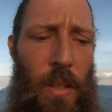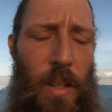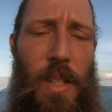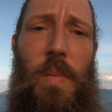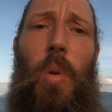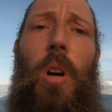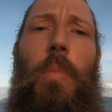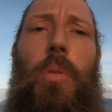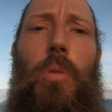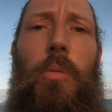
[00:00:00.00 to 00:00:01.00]
it's more
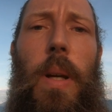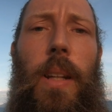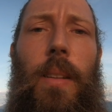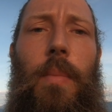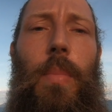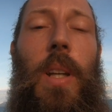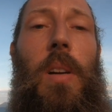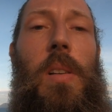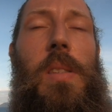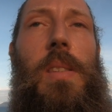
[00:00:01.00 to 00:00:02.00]
improvement
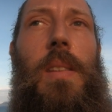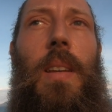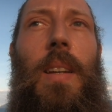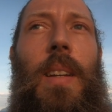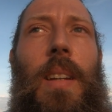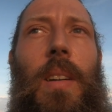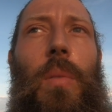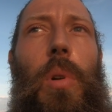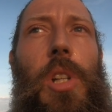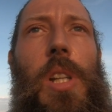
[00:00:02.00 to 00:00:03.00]
because
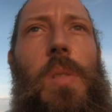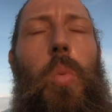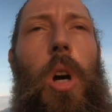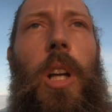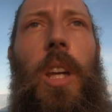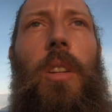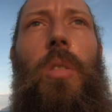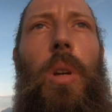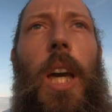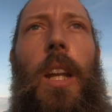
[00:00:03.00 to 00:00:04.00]
we're just working
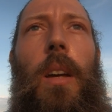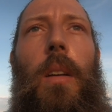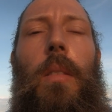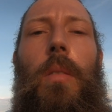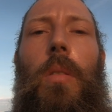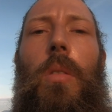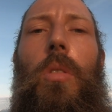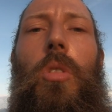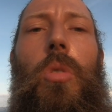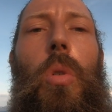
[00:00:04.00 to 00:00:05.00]
together
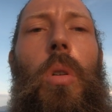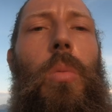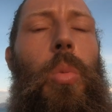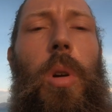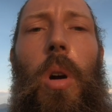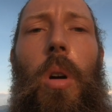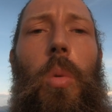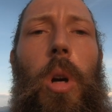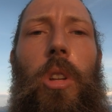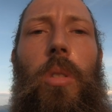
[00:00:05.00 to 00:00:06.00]
to we all
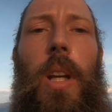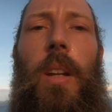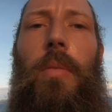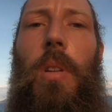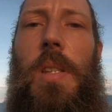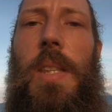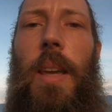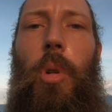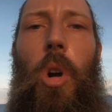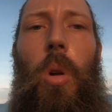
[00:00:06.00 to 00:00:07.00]
work together for the
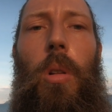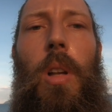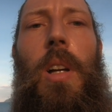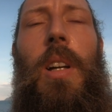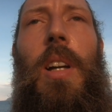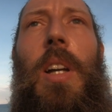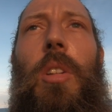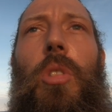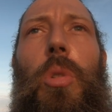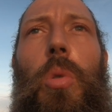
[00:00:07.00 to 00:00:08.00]
same goal
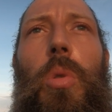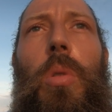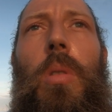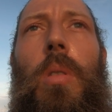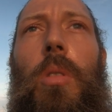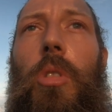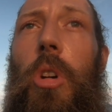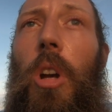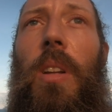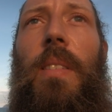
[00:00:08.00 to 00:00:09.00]
to
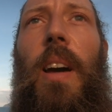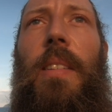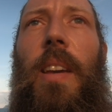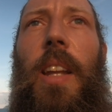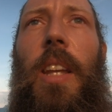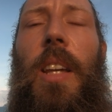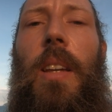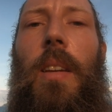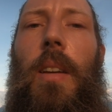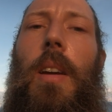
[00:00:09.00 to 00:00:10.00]
turn the Titanic
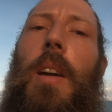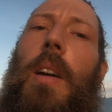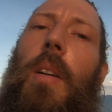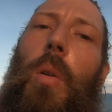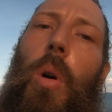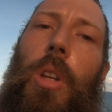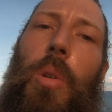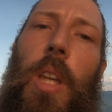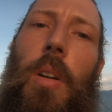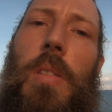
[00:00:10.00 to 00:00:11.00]
or you
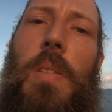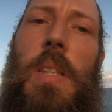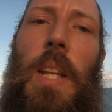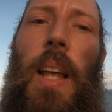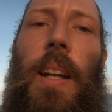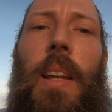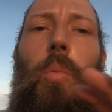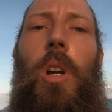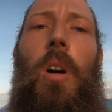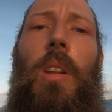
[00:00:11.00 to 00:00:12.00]
can also see it like that
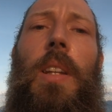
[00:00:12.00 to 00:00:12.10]
we're all